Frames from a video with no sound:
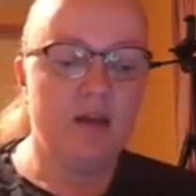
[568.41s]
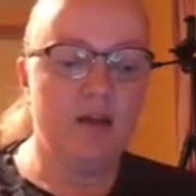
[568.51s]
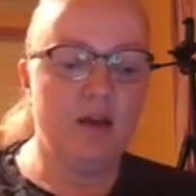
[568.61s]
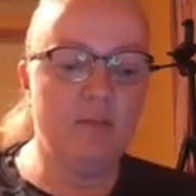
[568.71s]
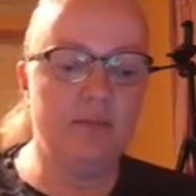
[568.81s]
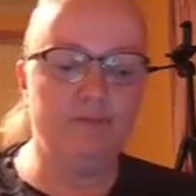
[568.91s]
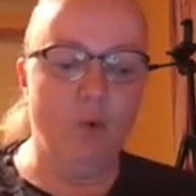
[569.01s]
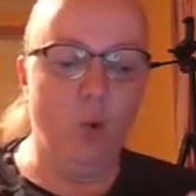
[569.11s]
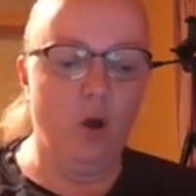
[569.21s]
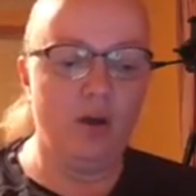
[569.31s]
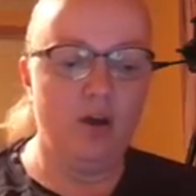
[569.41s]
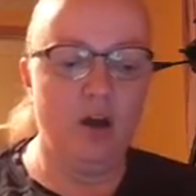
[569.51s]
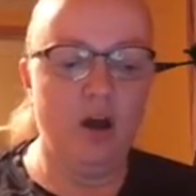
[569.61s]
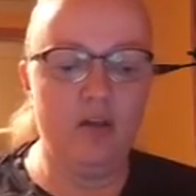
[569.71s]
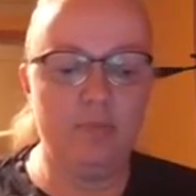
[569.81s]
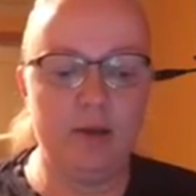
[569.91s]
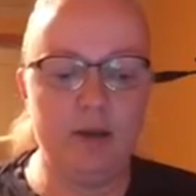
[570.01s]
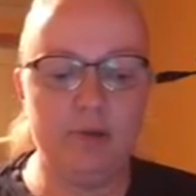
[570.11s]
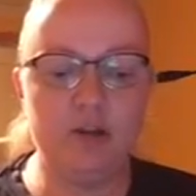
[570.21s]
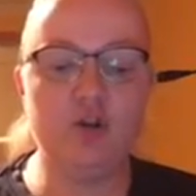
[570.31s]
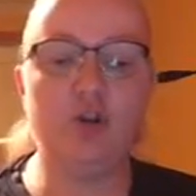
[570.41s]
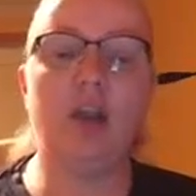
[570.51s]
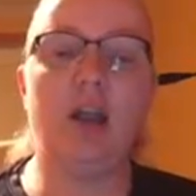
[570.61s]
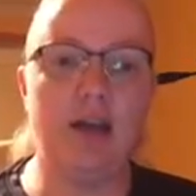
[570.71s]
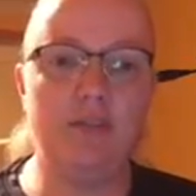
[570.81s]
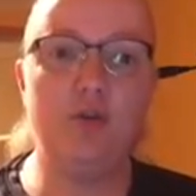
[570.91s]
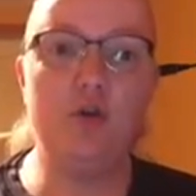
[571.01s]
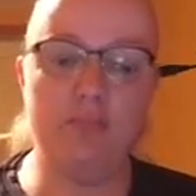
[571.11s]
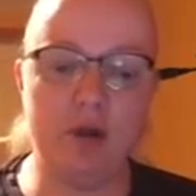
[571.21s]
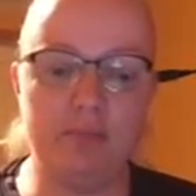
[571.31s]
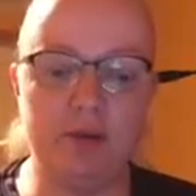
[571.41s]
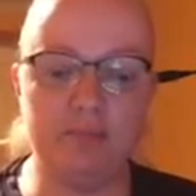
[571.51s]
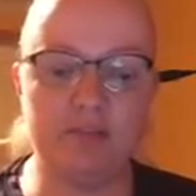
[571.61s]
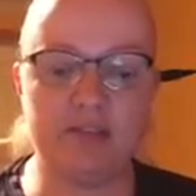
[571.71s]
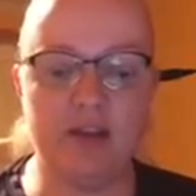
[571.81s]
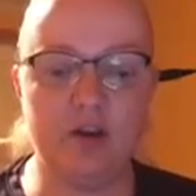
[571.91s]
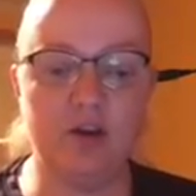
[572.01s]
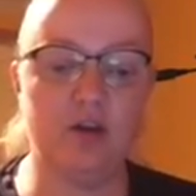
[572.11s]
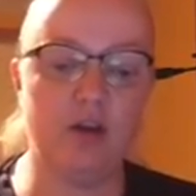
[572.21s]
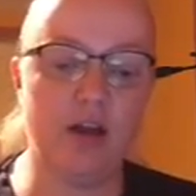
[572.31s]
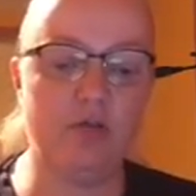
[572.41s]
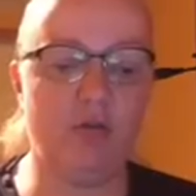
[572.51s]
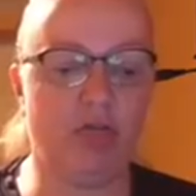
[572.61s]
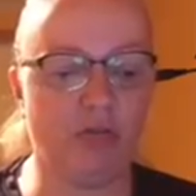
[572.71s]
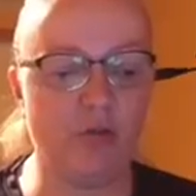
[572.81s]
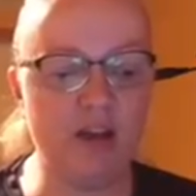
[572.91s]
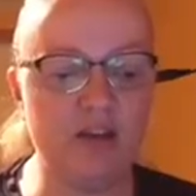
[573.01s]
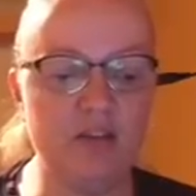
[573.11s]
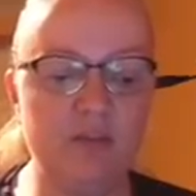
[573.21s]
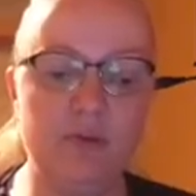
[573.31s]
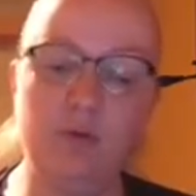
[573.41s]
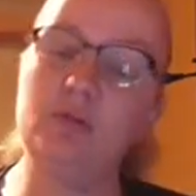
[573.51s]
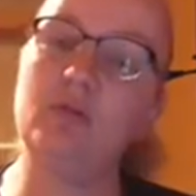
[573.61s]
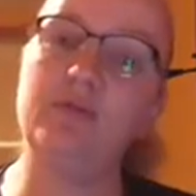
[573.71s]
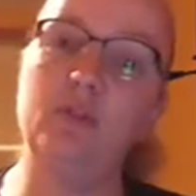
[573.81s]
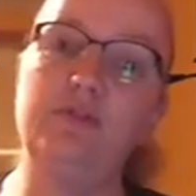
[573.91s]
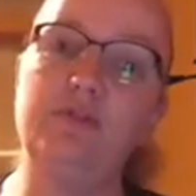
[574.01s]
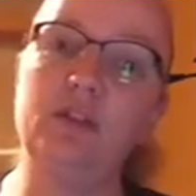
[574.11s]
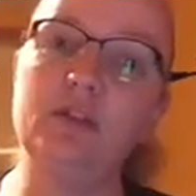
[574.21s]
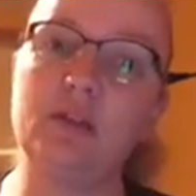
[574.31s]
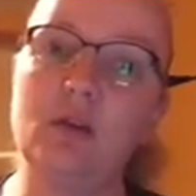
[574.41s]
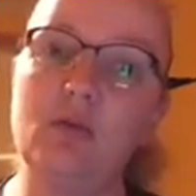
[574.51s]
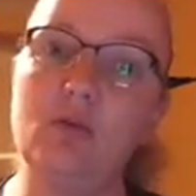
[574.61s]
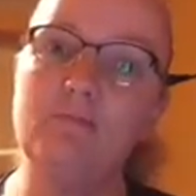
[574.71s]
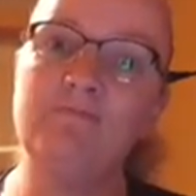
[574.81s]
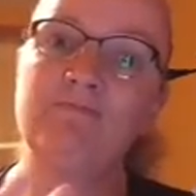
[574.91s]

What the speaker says: Number 4, are there people in your life who might be upset, hurt, angry, or threatened if you were to fulfill this goal?